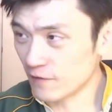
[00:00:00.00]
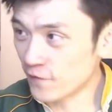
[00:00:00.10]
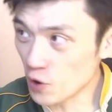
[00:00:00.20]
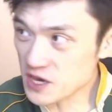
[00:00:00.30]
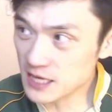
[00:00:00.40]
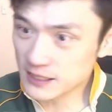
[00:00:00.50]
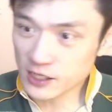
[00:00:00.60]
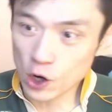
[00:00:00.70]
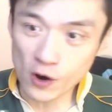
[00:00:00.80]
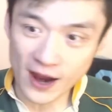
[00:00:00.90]
4 years
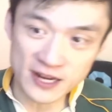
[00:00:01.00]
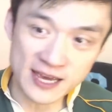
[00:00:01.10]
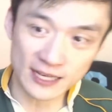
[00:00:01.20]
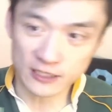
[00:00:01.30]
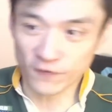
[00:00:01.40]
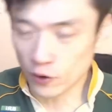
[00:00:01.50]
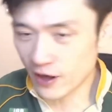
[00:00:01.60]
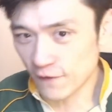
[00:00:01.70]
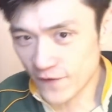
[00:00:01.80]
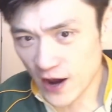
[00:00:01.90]
ago, and he has fallen
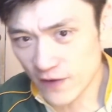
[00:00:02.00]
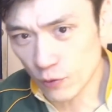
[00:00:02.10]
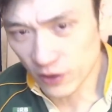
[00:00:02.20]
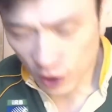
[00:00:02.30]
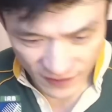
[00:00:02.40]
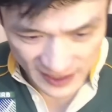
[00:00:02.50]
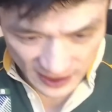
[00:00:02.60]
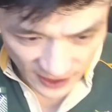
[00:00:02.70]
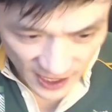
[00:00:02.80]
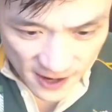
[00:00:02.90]
out of favor with
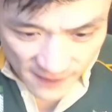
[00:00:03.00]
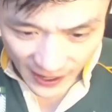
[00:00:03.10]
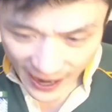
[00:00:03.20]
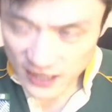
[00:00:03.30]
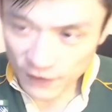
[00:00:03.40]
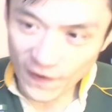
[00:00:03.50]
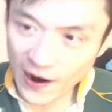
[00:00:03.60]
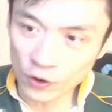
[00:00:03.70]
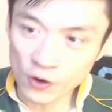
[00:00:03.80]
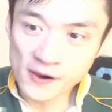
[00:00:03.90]
obviously Andy
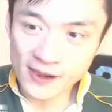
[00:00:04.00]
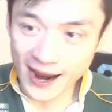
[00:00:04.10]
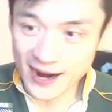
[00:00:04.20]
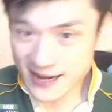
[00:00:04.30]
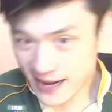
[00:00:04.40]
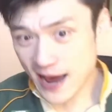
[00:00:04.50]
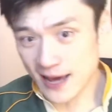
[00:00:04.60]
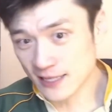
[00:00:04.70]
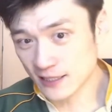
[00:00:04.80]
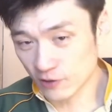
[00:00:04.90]
Farrell. And yeah,
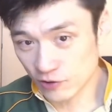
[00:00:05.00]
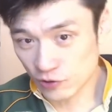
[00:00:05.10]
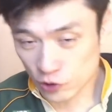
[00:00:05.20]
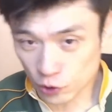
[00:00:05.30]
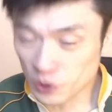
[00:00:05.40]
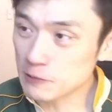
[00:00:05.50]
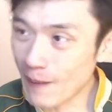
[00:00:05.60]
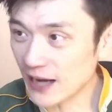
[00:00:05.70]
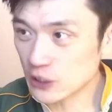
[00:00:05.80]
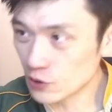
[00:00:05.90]
he's switched
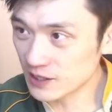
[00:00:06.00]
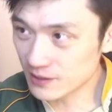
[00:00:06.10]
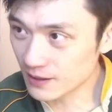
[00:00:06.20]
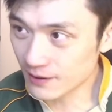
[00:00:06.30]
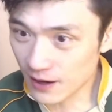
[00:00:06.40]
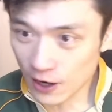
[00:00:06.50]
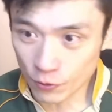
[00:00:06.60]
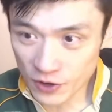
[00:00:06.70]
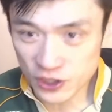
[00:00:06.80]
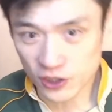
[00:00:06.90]
back to his
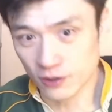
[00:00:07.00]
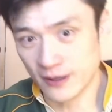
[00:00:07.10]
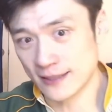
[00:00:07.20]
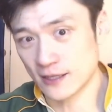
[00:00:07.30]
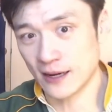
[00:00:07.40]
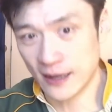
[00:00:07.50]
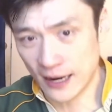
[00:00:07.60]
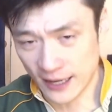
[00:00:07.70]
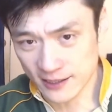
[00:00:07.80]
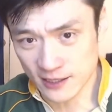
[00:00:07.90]
original, his
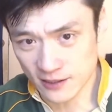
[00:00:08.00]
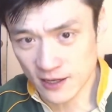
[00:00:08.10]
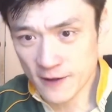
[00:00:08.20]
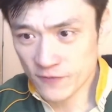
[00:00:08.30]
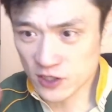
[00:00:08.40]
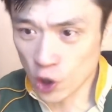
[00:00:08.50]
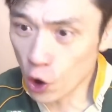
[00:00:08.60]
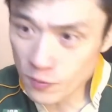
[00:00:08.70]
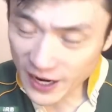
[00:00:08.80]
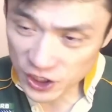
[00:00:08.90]

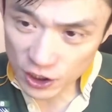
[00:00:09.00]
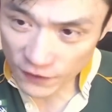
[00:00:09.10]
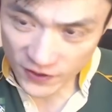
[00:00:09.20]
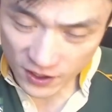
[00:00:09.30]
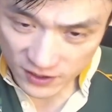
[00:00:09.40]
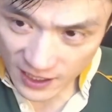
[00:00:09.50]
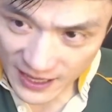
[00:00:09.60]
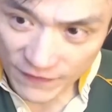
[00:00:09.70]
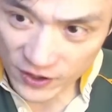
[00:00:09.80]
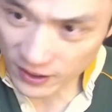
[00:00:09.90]
home nation of the South
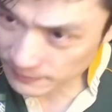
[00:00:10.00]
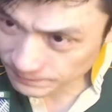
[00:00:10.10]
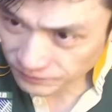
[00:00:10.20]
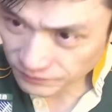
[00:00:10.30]
African,